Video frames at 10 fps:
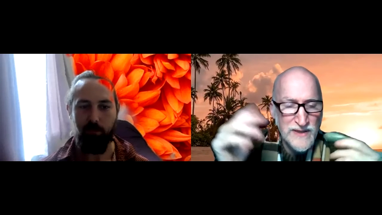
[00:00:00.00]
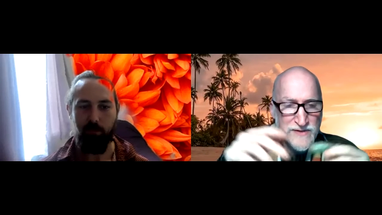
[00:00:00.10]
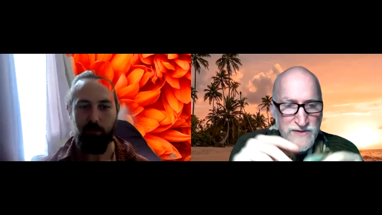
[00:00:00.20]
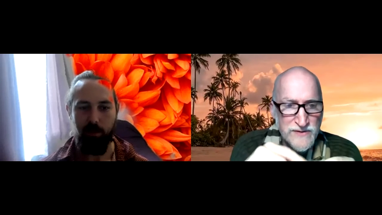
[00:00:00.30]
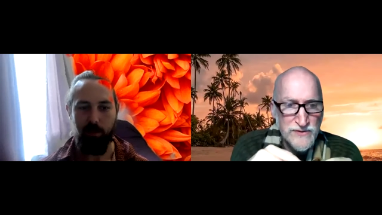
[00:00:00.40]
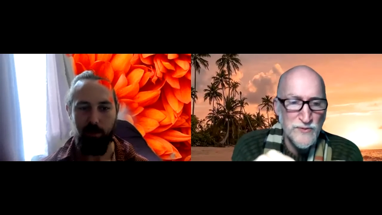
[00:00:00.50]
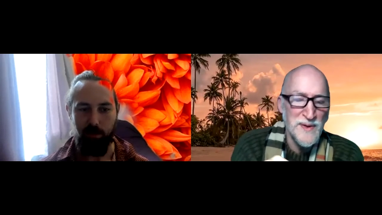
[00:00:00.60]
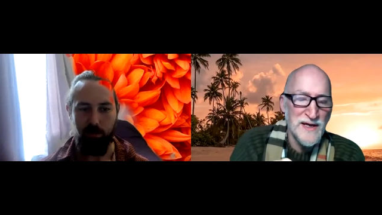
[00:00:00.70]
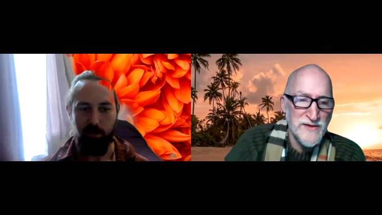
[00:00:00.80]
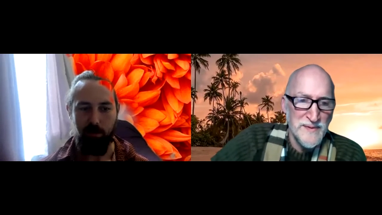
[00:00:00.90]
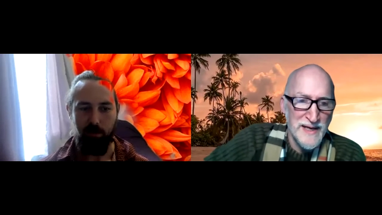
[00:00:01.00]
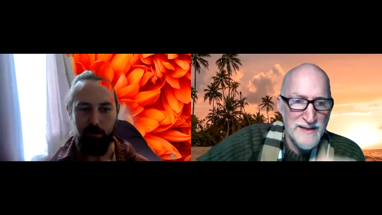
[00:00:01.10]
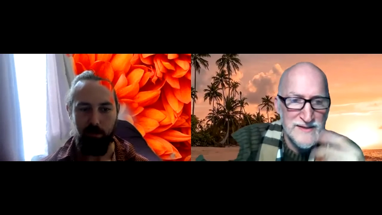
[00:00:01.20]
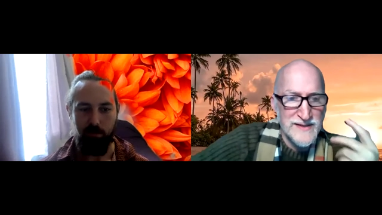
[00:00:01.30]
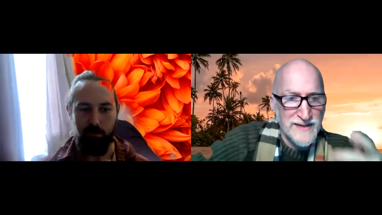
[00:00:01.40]
Speaker 1: got so your, your
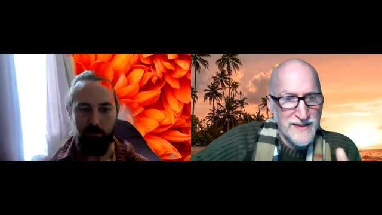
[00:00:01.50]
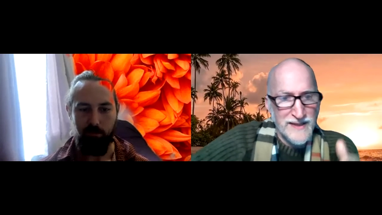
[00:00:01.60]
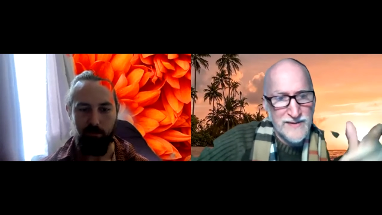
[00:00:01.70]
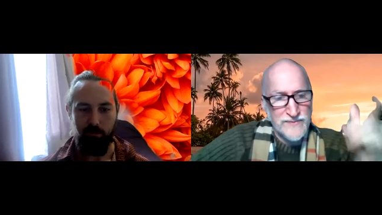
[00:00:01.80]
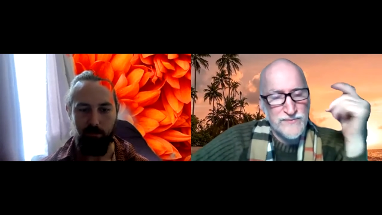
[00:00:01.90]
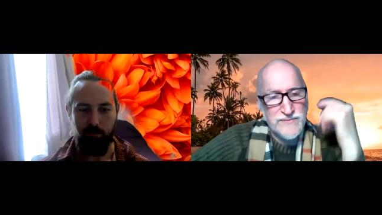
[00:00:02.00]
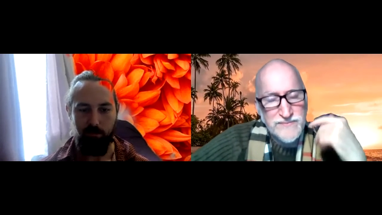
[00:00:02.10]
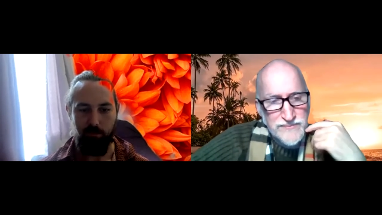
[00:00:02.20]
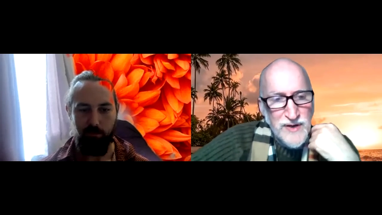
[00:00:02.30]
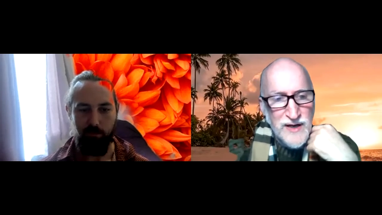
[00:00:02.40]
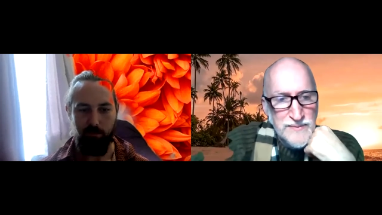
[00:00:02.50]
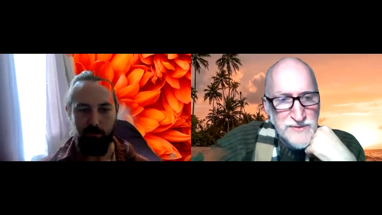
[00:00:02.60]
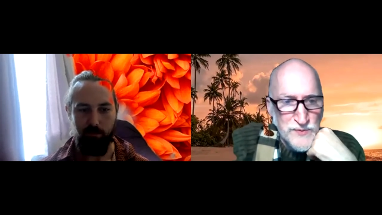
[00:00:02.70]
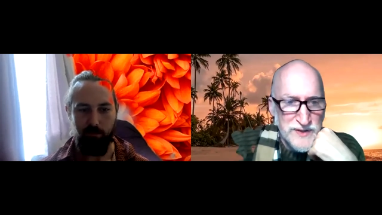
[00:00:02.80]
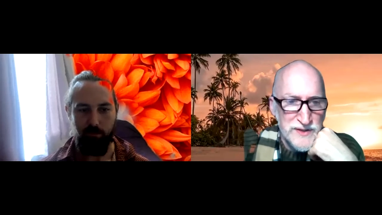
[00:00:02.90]
mathematics, and in the end, Bob's
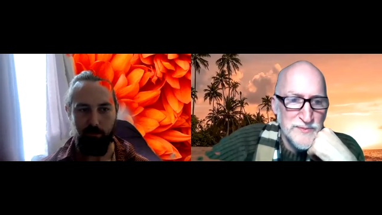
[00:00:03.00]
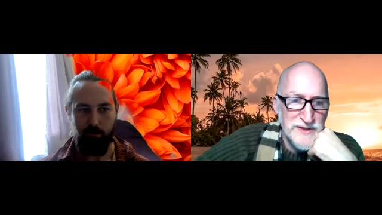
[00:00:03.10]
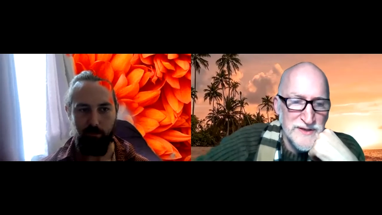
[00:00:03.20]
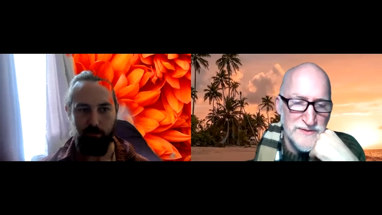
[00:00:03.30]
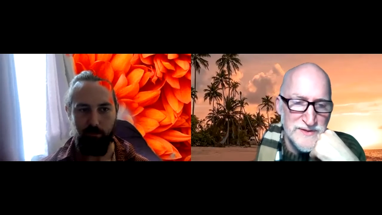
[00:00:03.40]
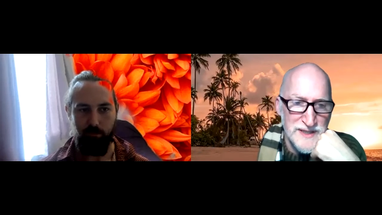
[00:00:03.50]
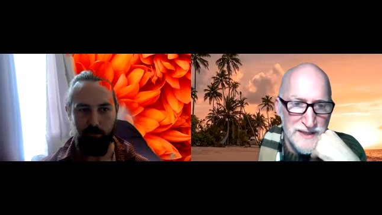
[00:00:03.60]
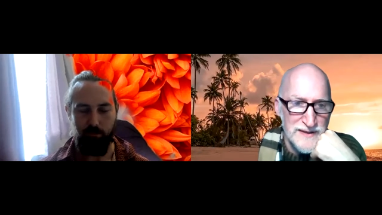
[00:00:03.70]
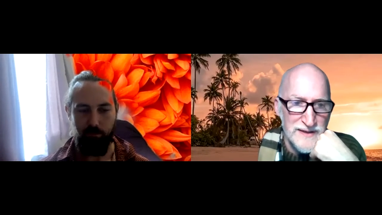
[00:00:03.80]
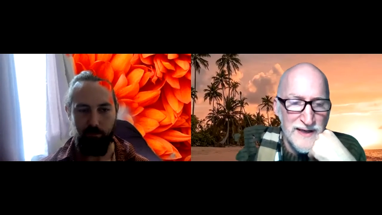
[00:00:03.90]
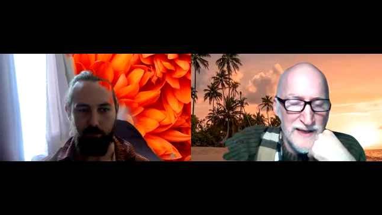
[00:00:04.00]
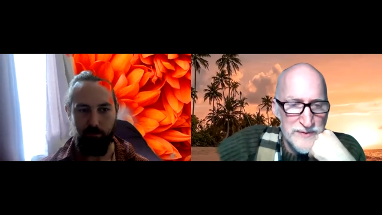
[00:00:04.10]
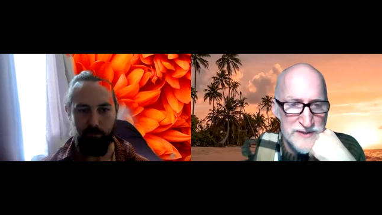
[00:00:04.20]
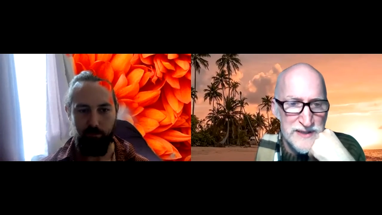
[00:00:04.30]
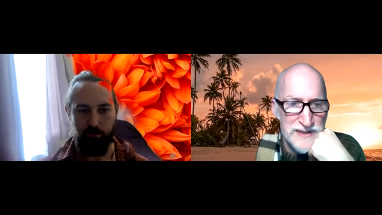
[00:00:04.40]
the winner, but you don't see anything that
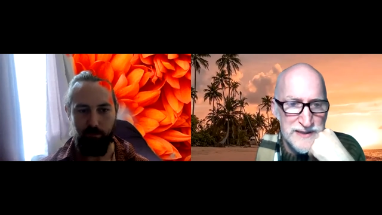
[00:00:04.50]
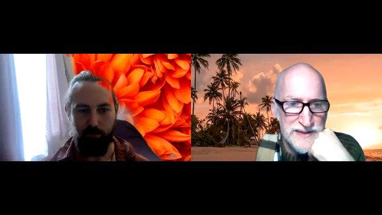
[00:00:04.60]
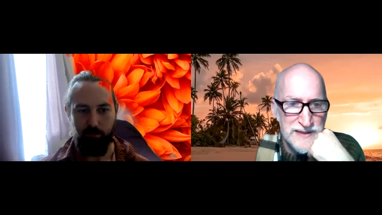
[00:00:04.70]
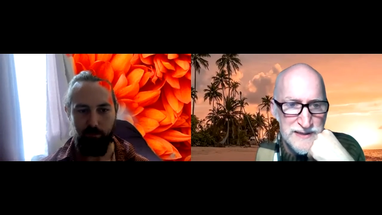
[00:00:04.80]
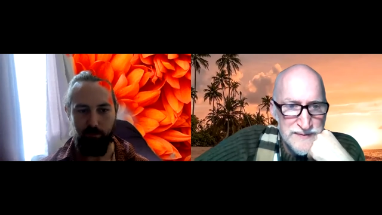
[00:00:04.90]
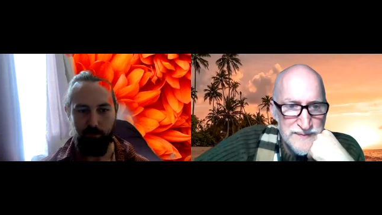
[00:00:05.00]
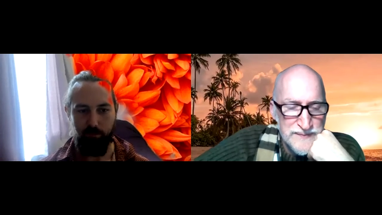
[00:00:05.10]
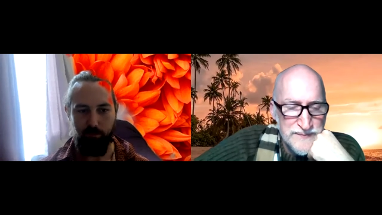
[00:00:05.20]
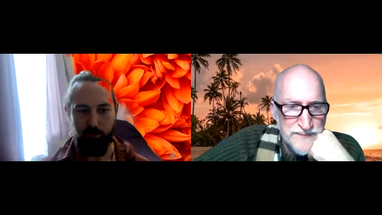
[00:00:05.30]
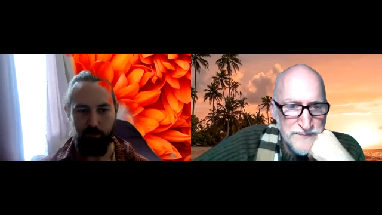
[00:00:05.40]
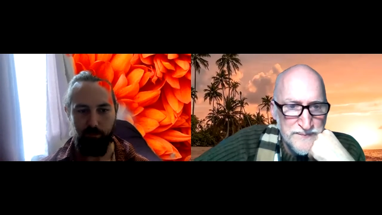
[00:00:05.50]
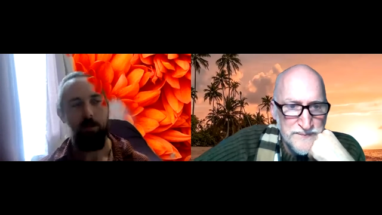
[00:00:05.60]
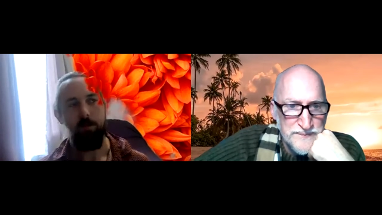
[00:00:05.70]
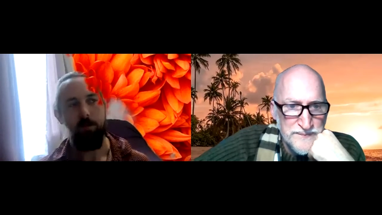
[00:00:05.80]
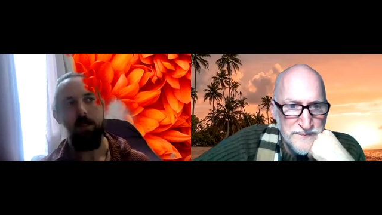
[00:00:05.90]
happens, kind of thing?
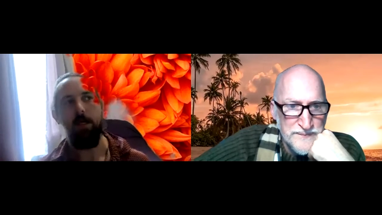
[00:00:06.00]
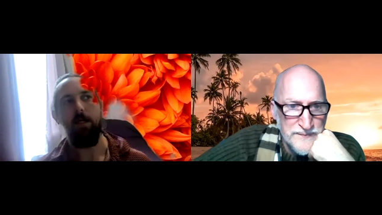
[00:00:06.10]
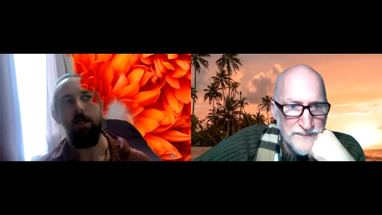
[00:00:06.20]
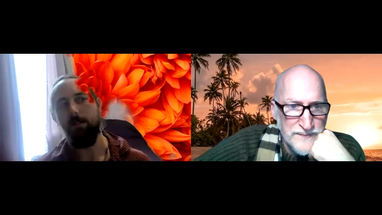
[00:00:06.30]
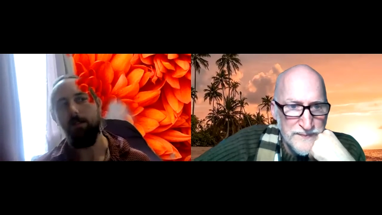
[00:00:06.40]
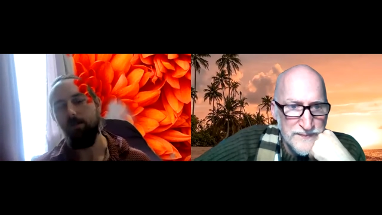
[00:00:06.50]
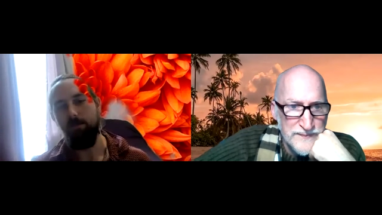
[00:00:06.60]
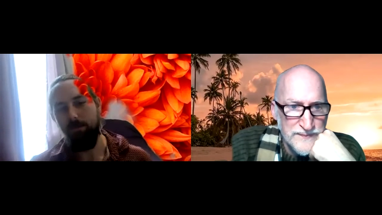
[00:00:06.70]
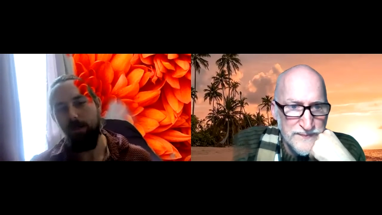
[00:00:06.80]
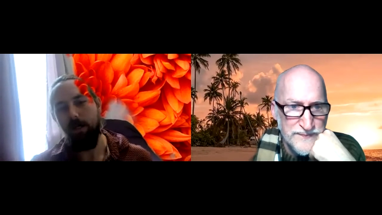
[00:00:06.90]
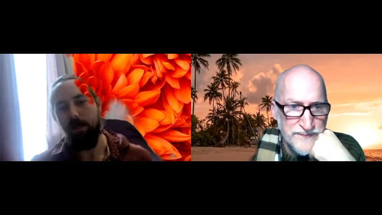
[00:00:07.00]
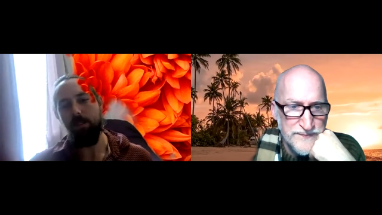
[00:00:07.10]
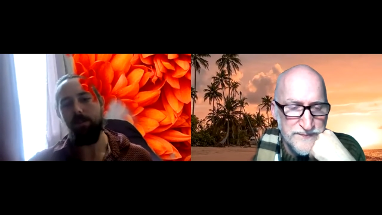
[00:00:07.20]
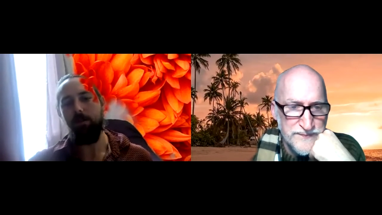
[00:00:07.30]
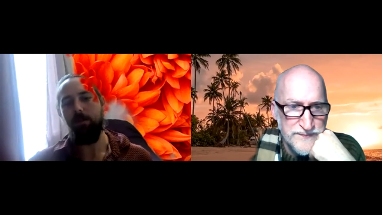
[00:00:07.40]
Speaker 2: Yeah, sort of. Yeah,
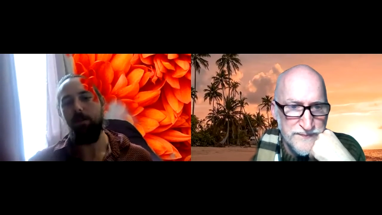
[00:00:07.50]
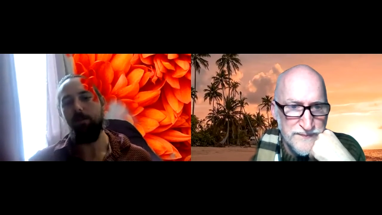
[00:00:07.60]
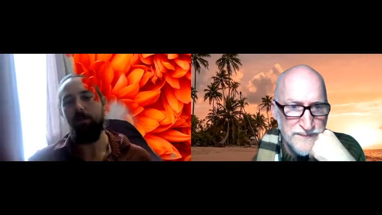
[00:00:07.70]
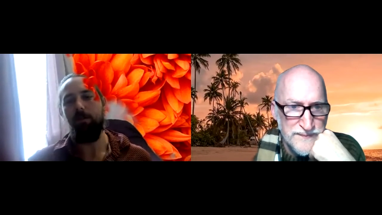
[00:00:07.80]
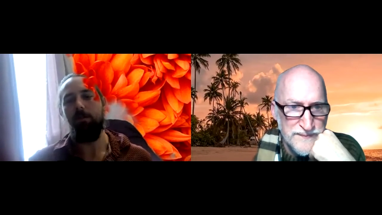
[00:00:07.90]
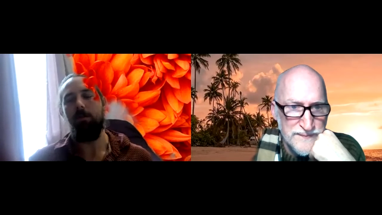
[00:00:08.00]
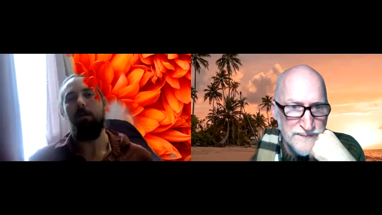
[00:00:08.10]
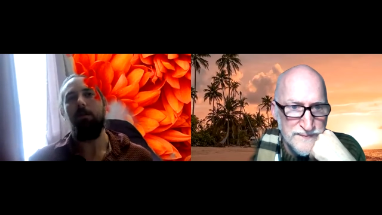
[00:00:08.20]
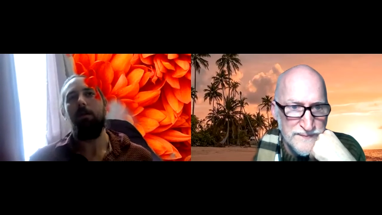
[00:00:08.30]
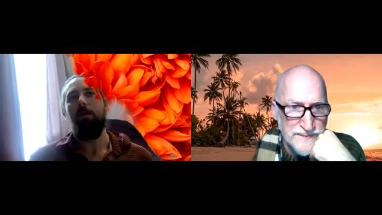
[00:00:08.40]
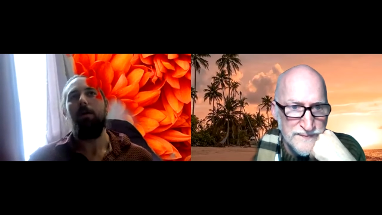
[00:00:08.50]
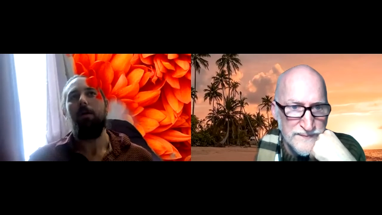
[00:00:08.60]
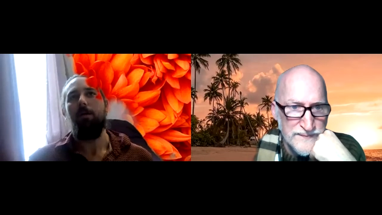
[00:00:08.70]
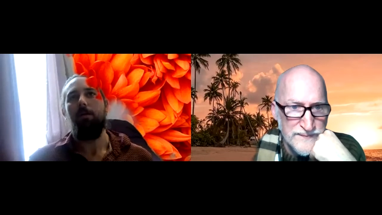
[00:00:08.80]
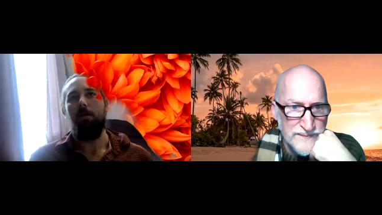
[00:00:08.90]
basically. So
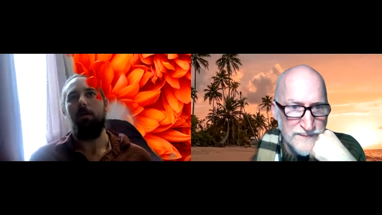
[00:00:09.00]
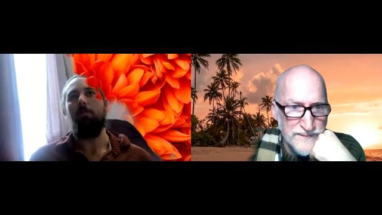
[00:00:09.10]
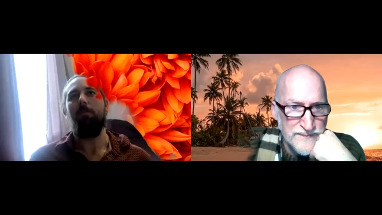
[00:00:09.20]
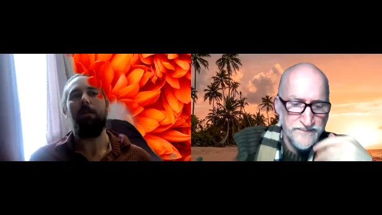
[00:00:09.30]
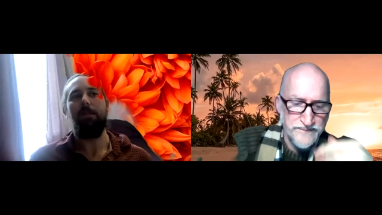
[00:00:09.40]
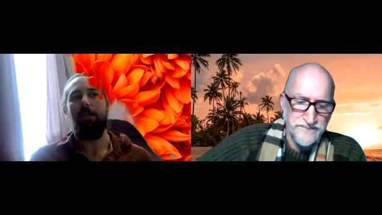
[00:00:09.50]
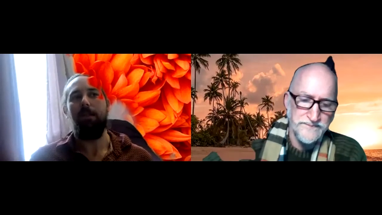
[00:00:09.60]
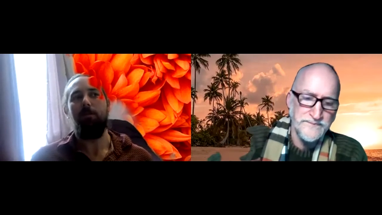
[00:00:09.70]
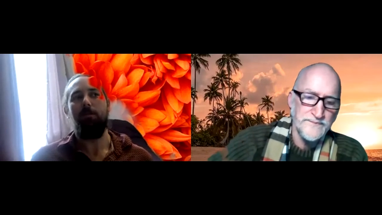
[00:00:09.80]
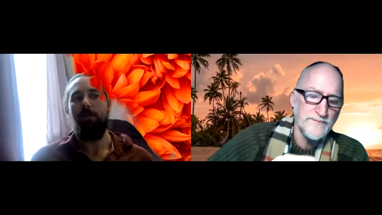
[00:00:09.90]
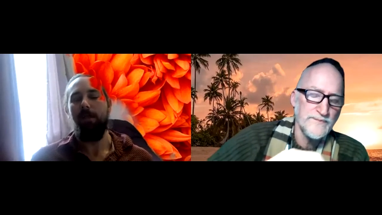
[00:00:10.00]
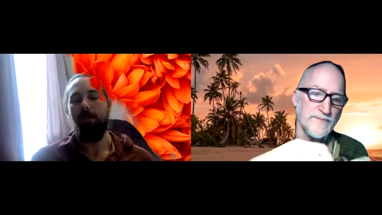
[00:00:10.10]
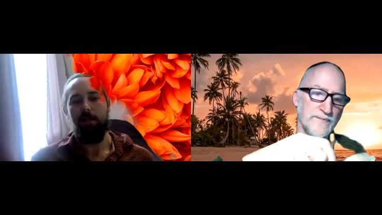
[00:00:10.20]
your military will fight by